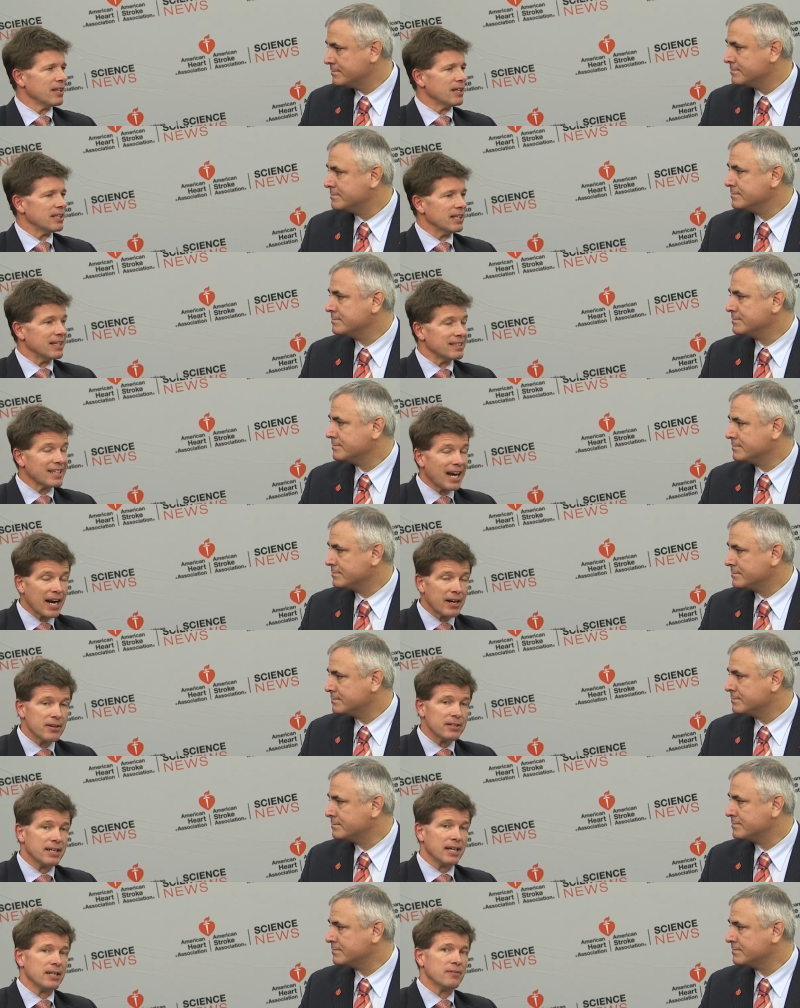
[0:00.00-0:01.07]
Speaker 1: An entire
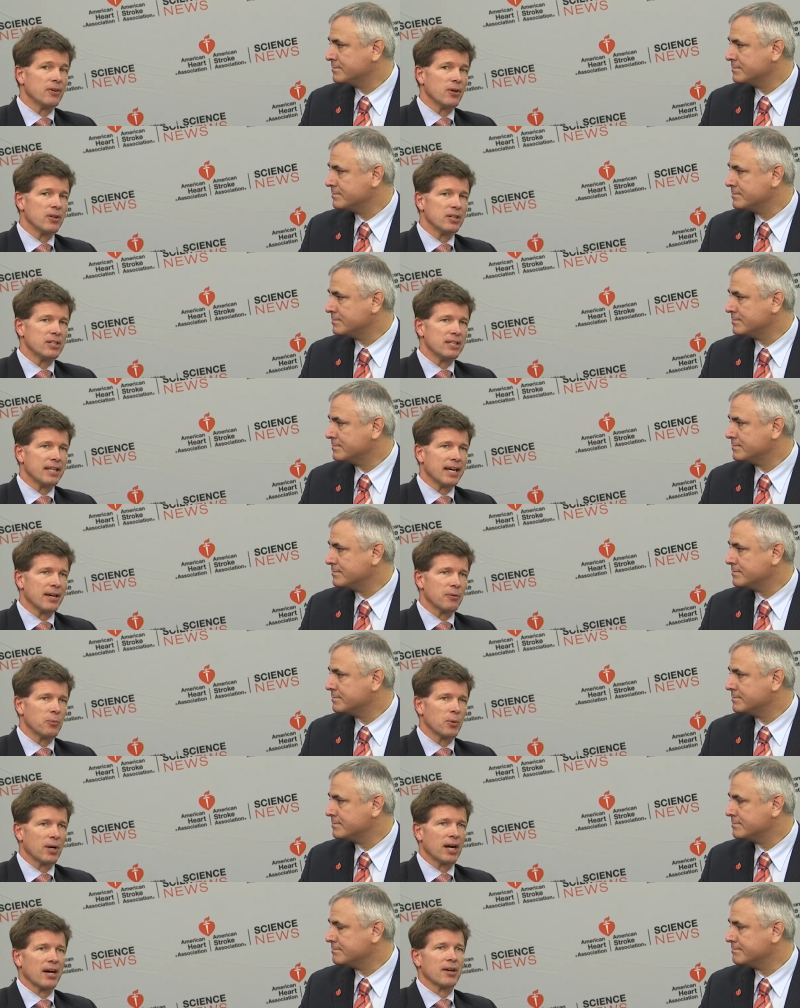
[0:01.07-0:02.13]
day devoted to that.
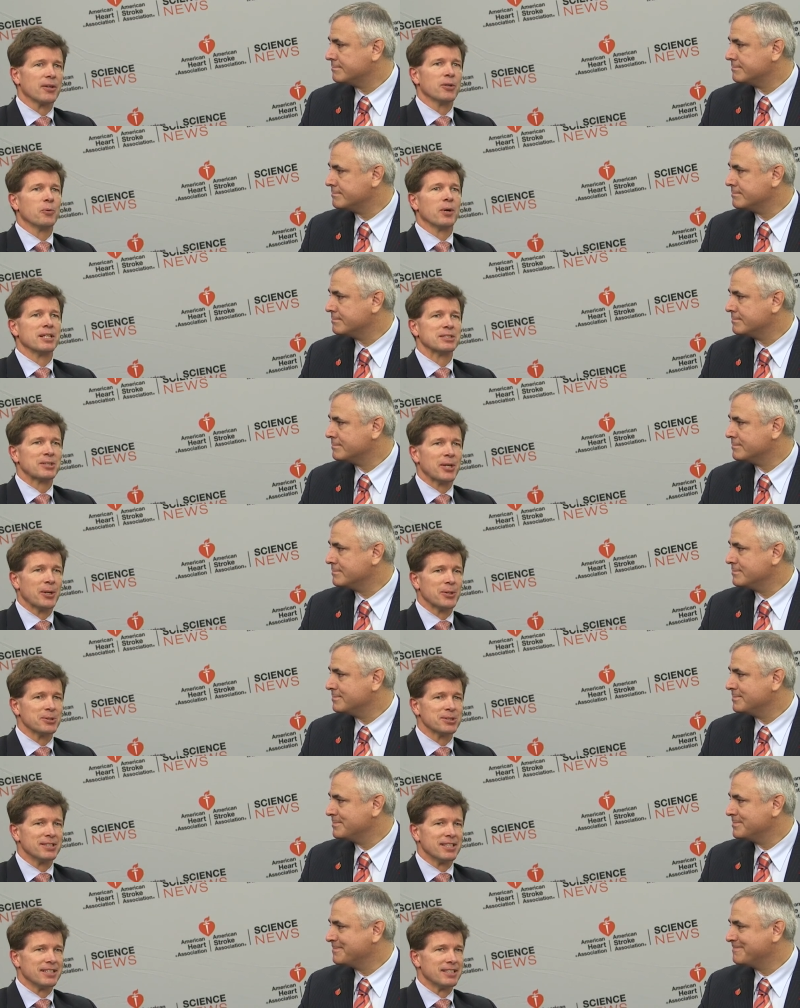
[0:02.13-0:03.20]
We're out on the West
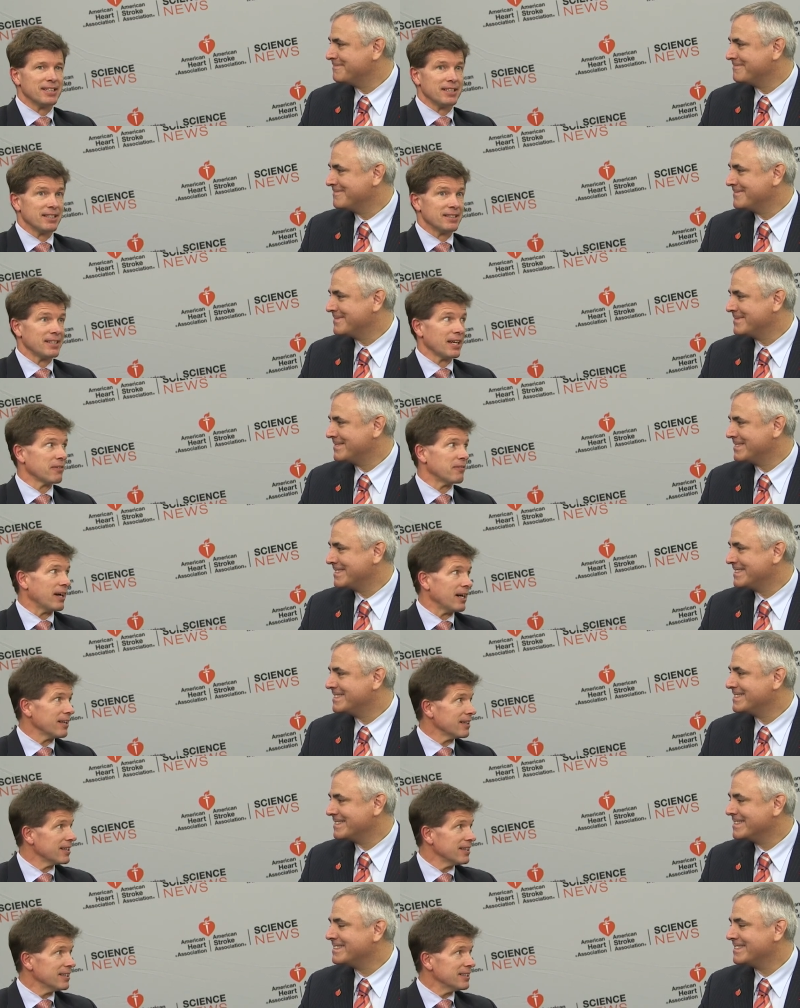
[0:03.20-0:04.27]
Coast in the, in the Tech
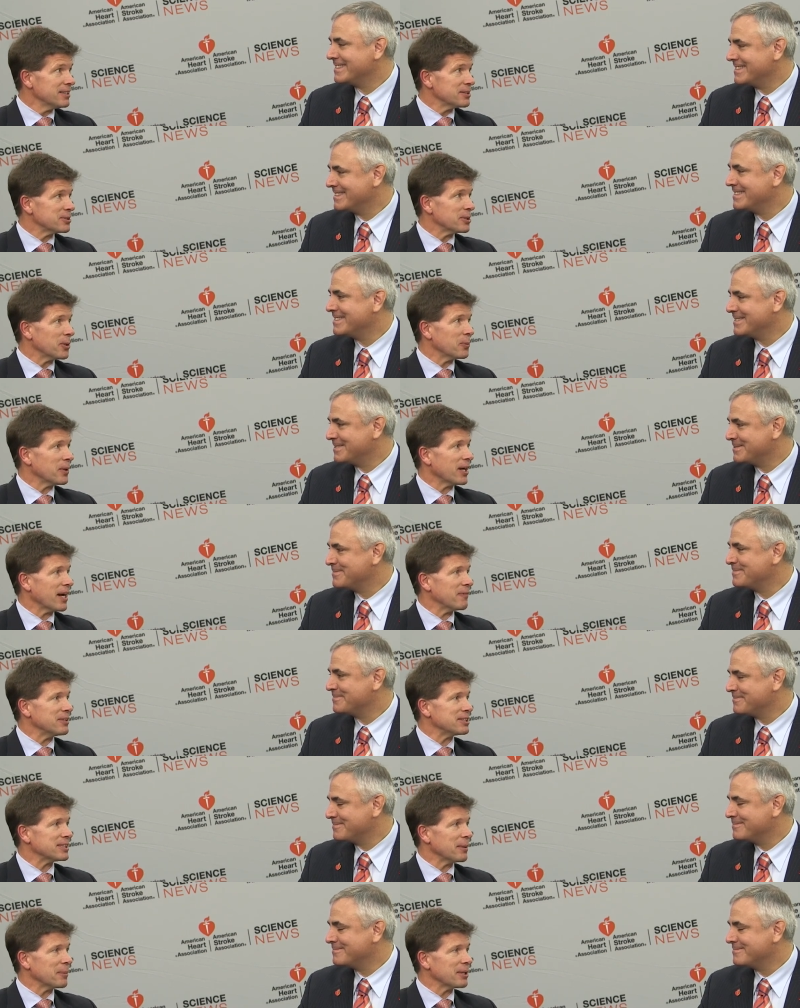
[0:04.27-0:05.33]
Valley. So we're having
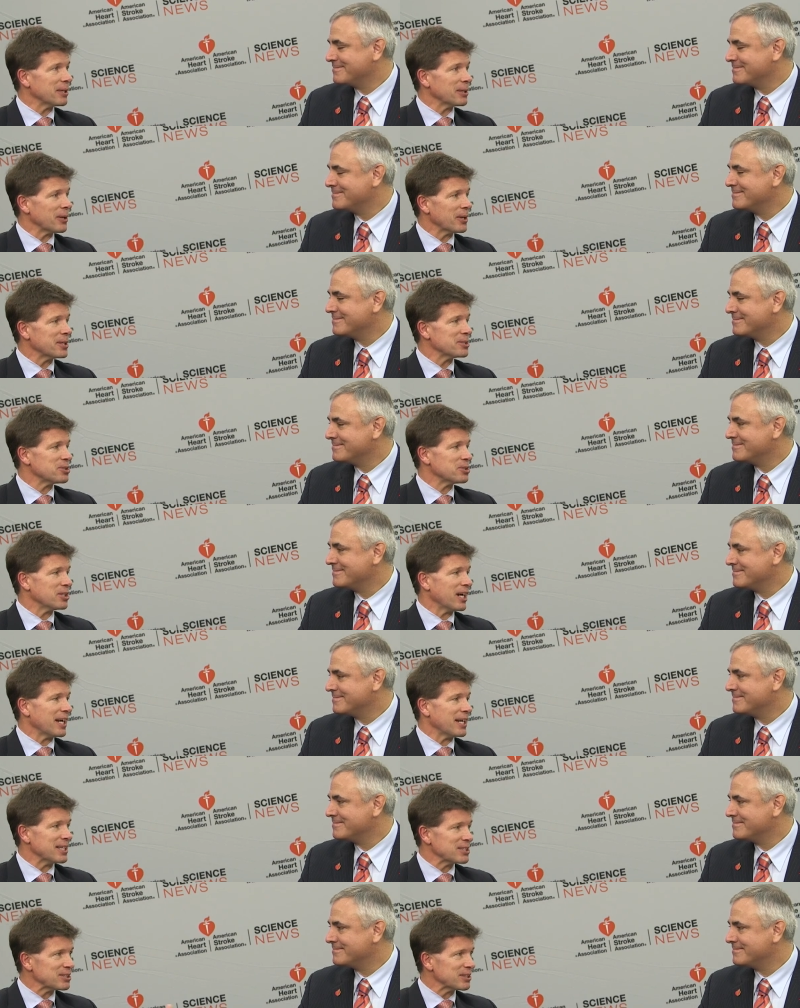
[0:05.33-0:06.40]
some of the large
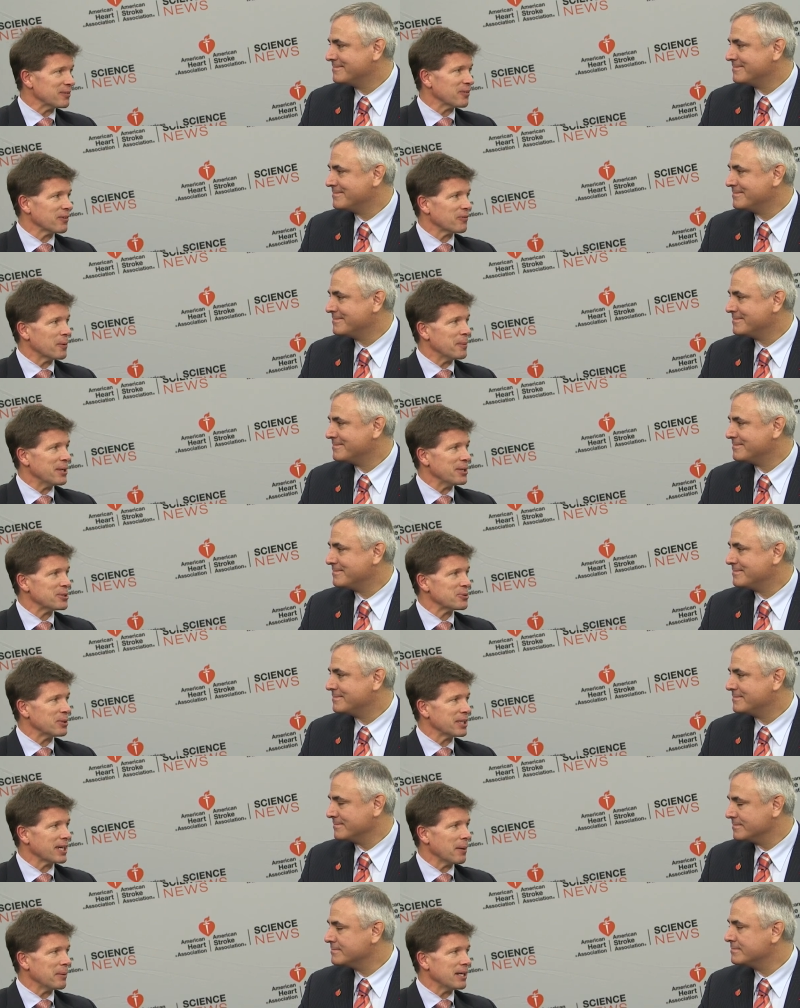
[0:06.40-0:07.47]
giants of, from industry
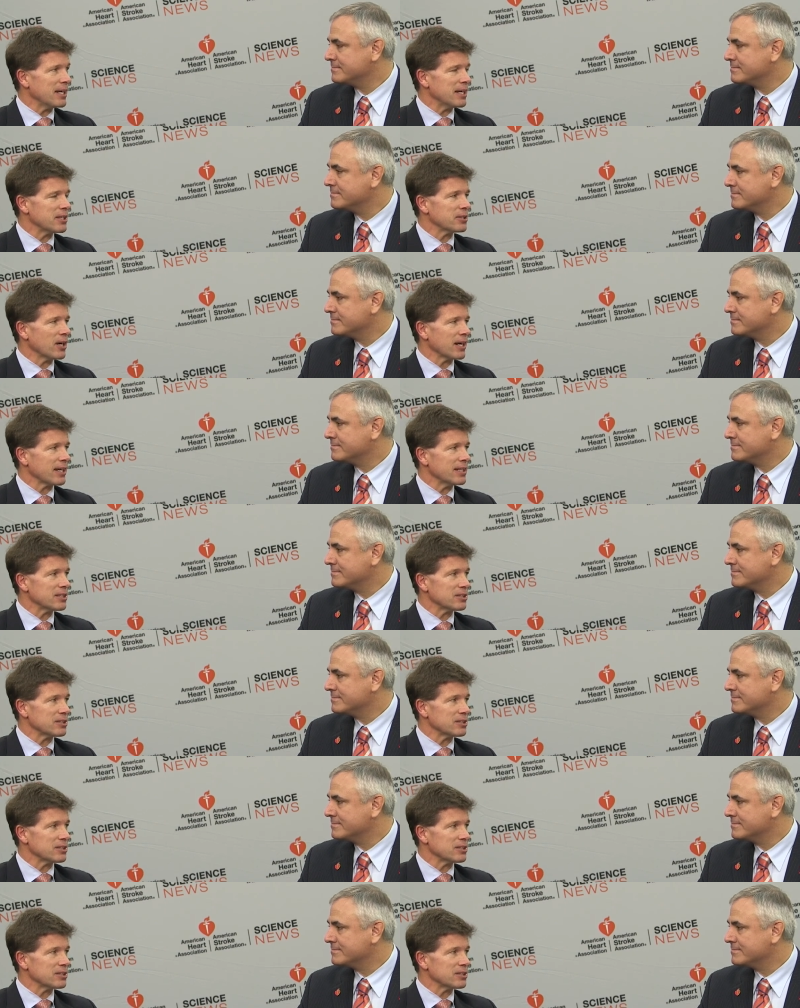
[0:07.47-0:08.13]
coming in and talking to